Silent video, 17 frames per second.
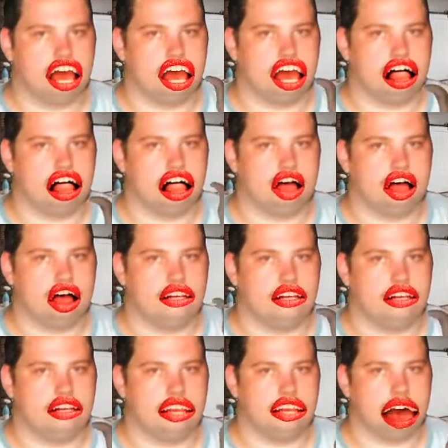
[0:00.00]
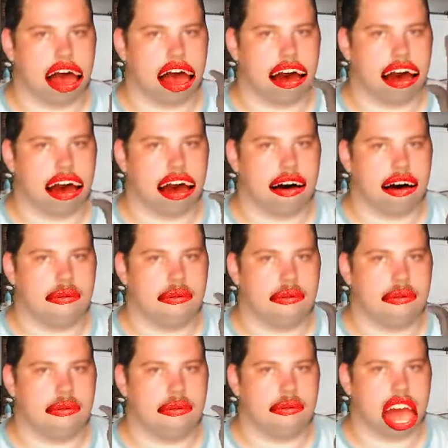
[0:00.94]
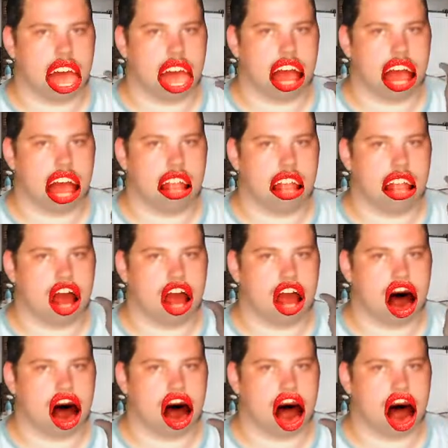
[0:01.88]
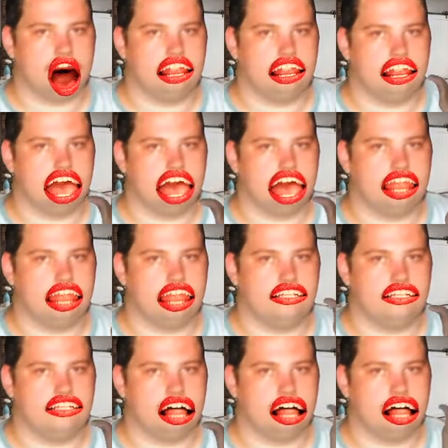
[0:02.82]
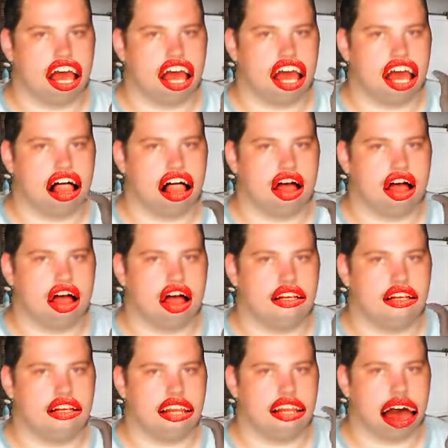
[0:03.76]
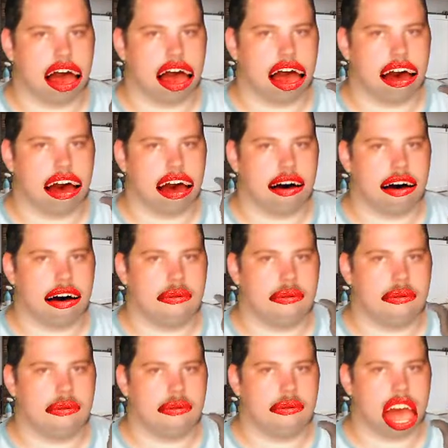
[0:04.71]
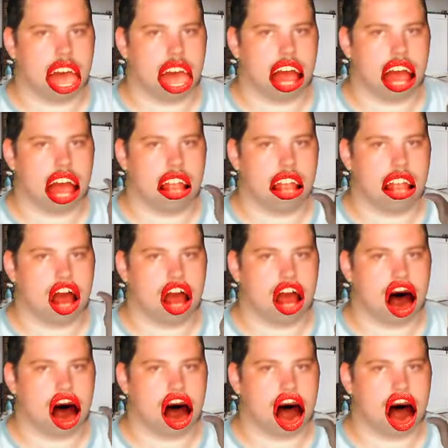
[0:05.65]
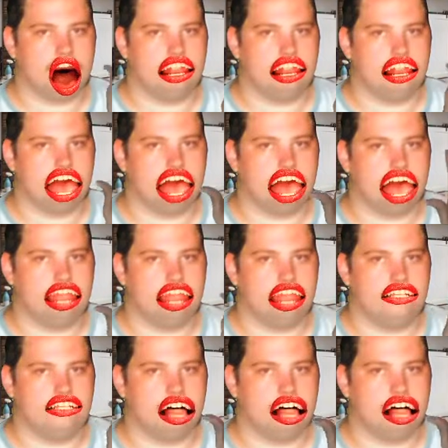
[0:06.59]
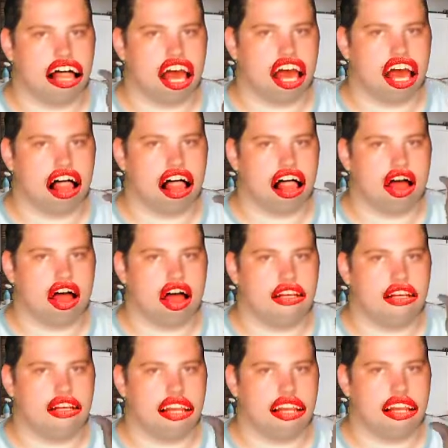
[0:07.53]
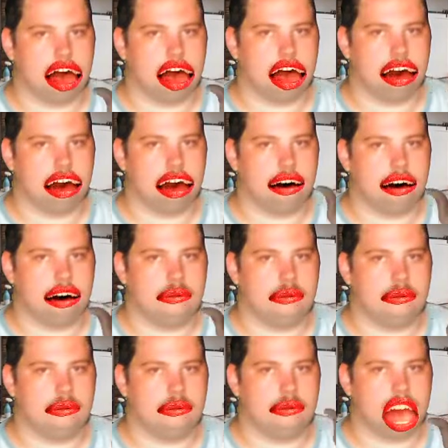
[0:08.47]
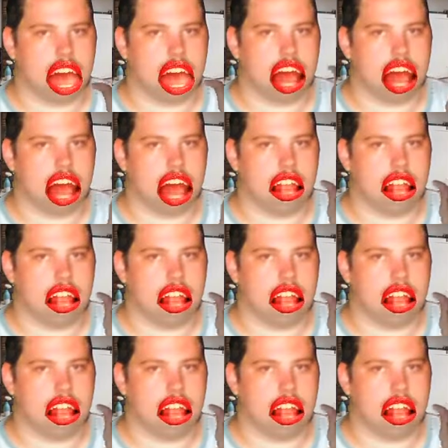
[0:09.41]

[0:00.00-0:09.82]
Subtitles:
I gotta show you how to use that, because, like, you'll be surprised. Like, it's just so incredibly convenient. You just have, like, basically all your social media feeds, quote-unquote, in, like, one spot.